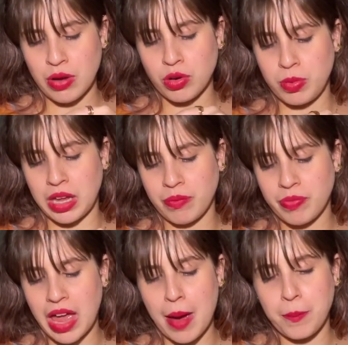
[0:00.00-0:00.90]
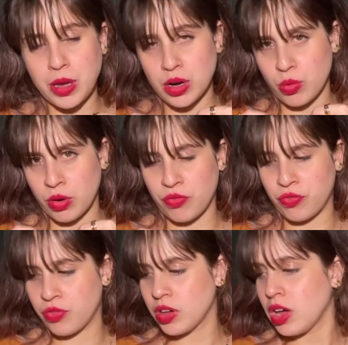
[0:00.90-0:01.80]
be happier with
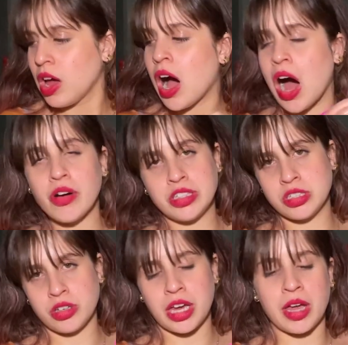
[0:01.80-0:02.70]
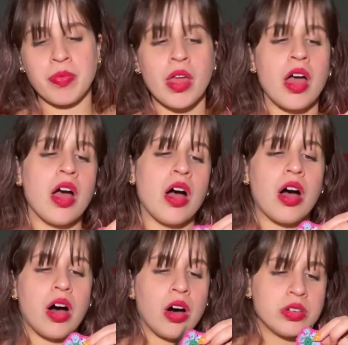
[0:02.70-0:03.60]
how it's looking.
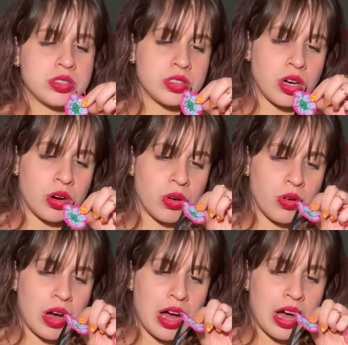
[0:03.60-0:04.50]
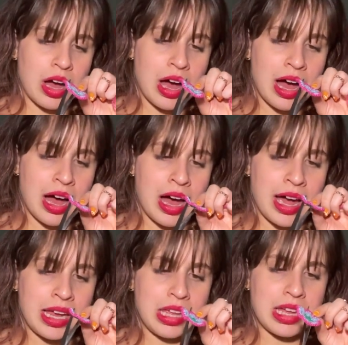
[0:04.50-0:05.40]
Also,
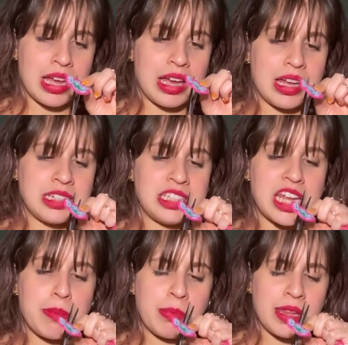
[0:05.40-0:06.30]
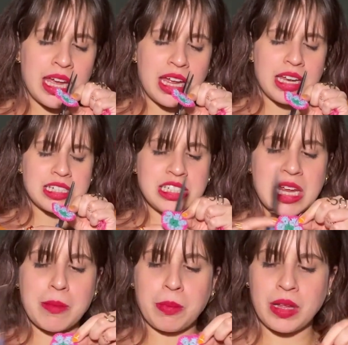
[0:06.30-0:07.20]
I deeply,
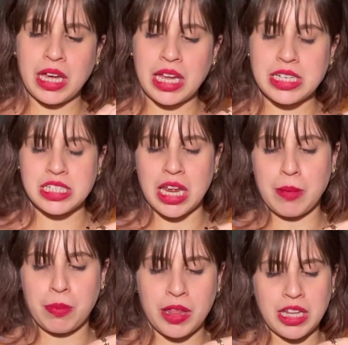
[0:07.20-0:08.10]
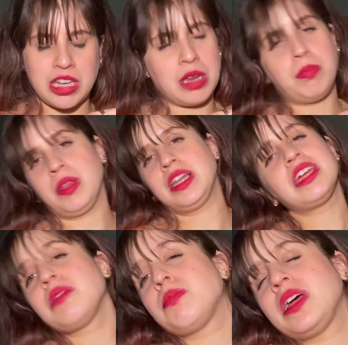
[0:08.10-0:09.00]
deeply, deeply, deeply,
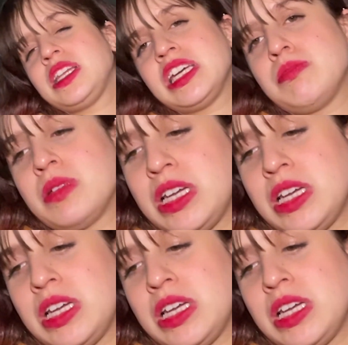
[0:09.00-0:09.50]
deeply, deeply,